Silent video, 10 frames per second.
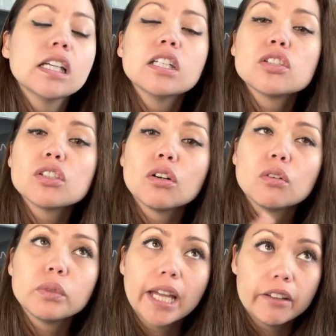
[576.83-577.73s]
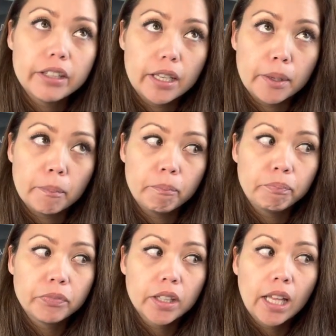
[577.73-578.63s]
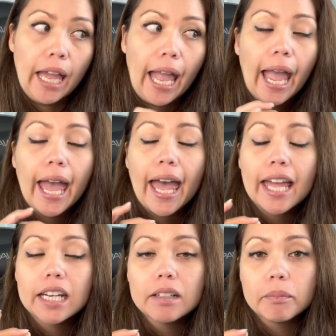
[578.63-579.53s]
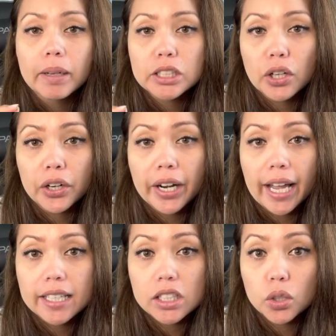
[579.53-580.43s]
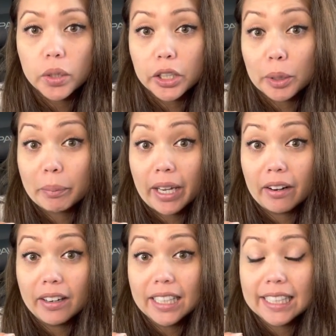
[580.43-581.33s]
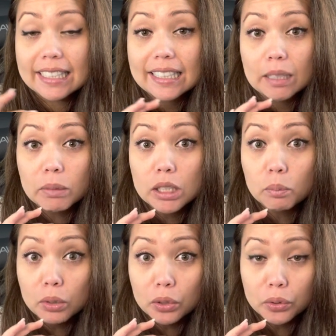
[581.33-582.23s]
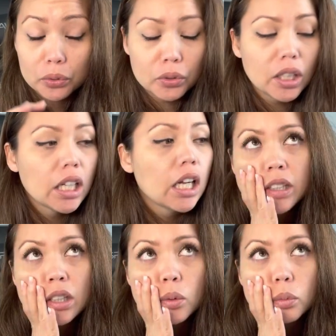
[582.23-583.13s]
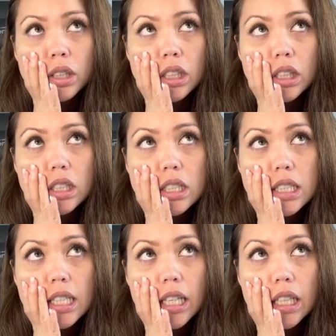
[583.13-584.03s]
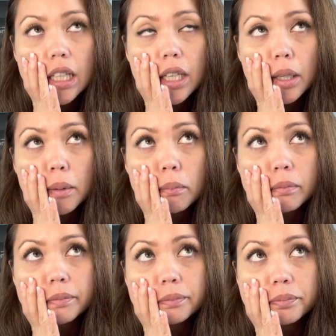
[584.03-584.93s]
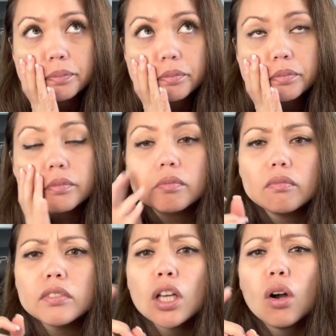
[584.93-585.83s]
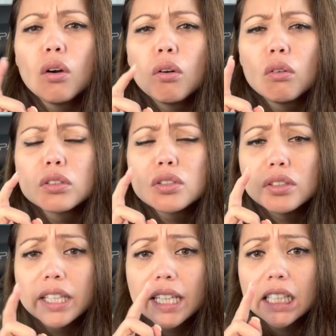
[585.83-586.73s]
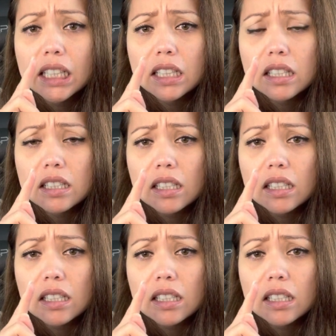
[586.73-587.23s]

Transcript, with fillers: So we have him, and my daughter has a Quaker parrot. His name is Blue. We needed to take him to get his